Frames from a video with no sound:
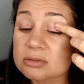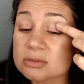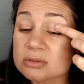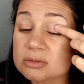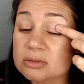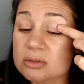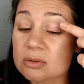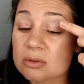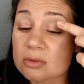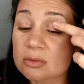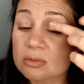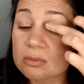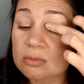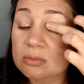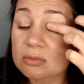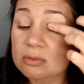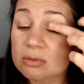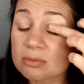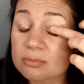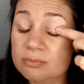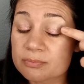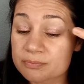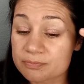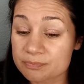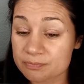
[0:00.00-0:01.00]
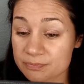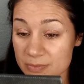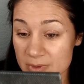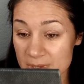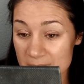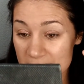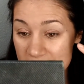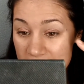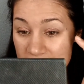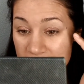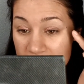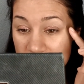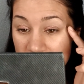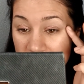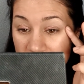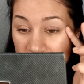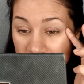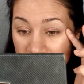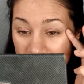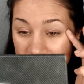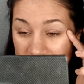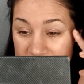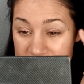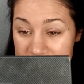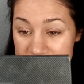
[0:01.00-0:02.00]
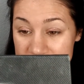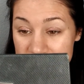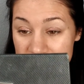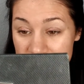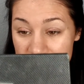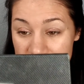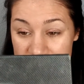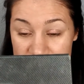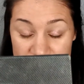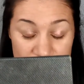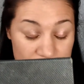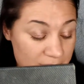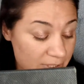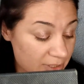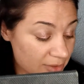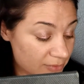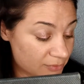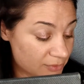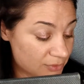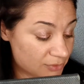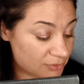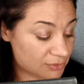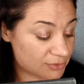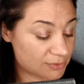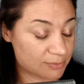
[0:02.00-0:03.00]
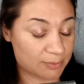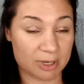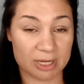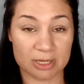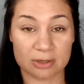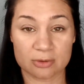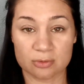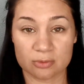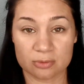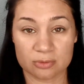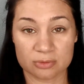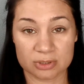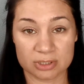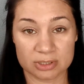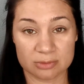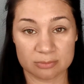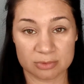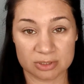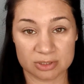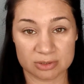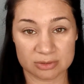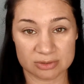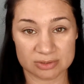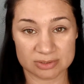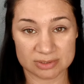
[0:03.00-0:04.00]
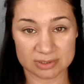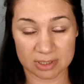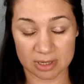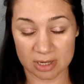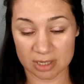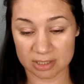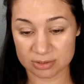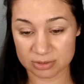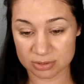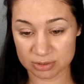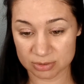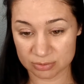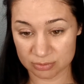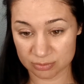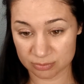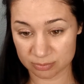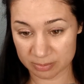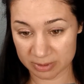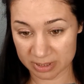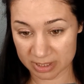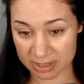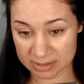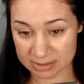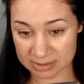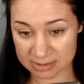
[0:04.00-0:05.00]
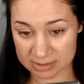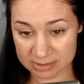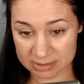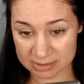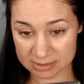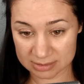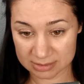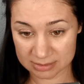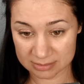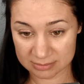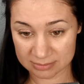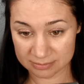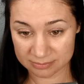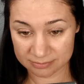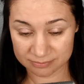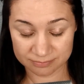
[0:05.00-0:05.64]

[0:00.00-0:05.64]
So, I think I should have used my Concrete Minerals eyeshadow base.